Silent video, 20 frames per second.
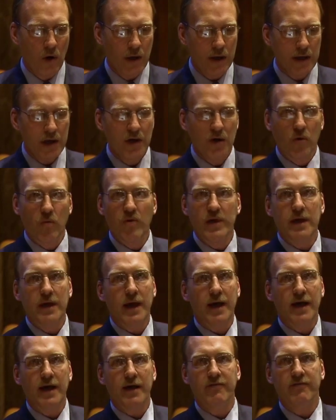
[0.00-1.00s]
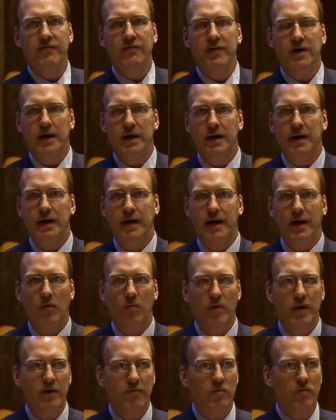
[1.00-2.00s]
You know, we have, uh, uh,
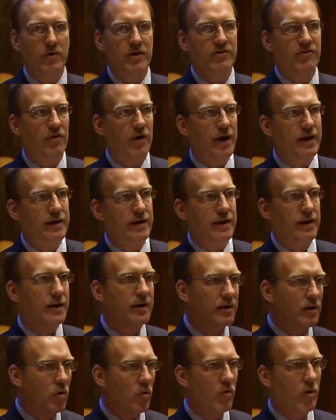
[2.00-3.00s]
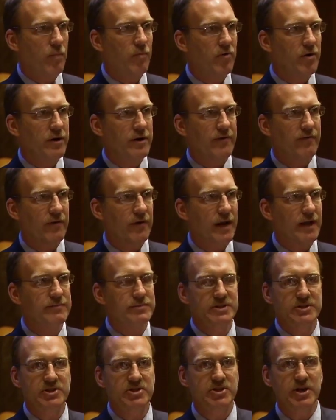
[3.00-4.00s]
whenever we try to incorporate different items,
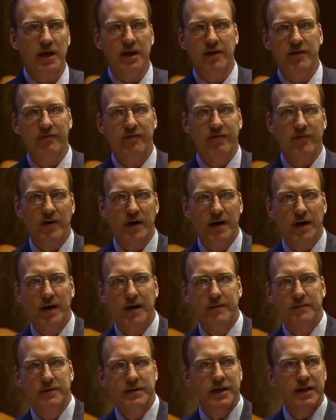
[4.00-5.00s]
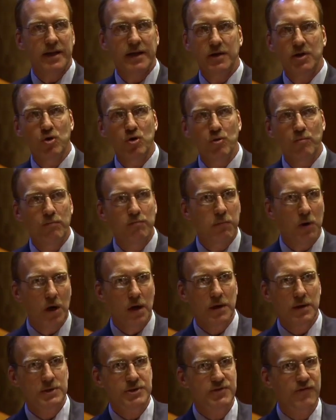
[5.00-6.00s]
instead of uh, getting new
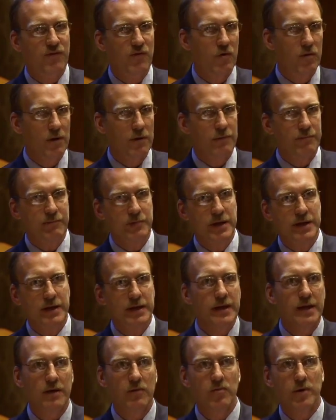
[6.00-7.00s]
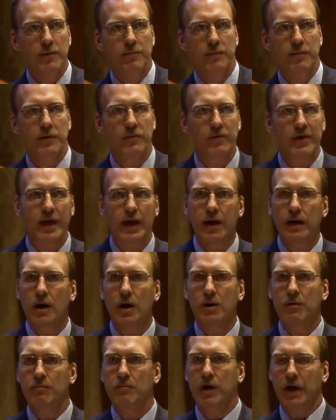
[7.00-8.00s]
balls for P E, we, we got
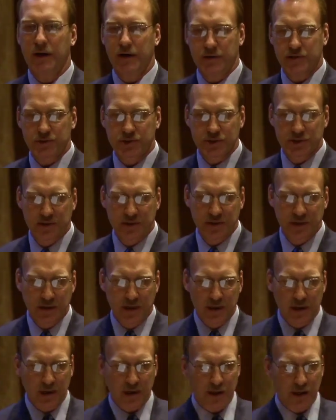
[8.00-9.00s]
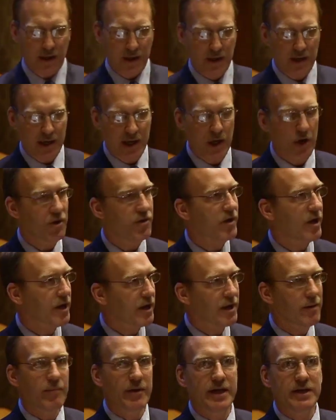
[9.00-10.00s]
heart monitors. Uh, health
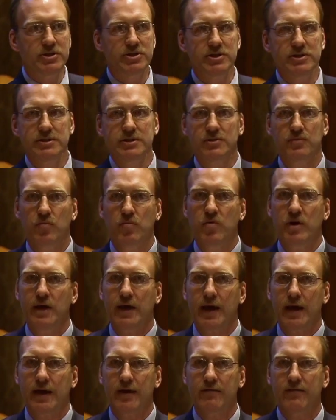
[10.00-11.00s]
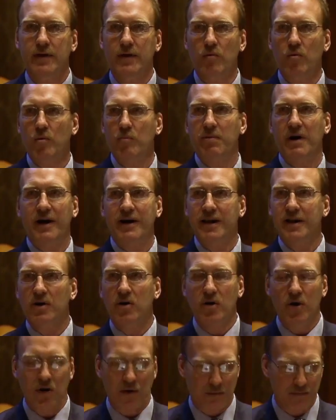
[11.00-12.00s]
occupations, we have a robotic
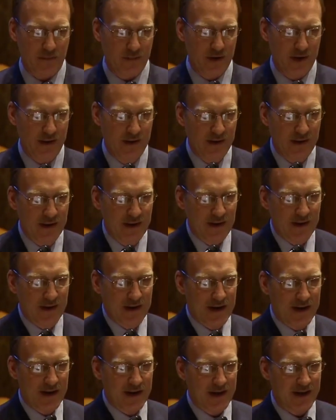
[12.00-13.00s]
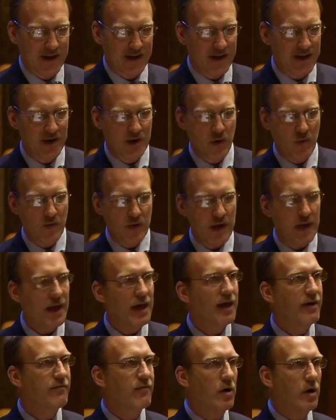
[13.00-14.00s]
arm. Uh, you know, we
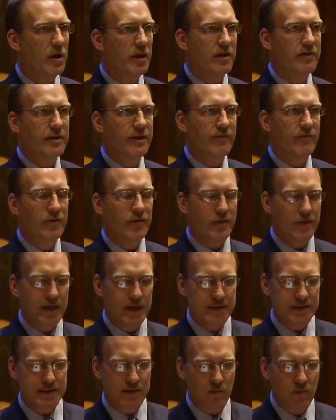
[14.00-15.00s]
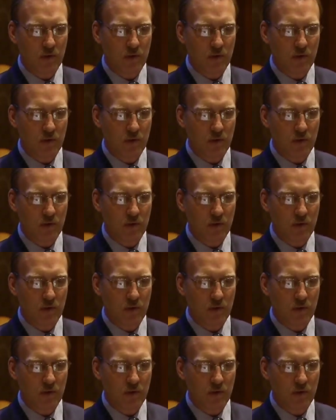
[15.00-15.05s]
have all the different things that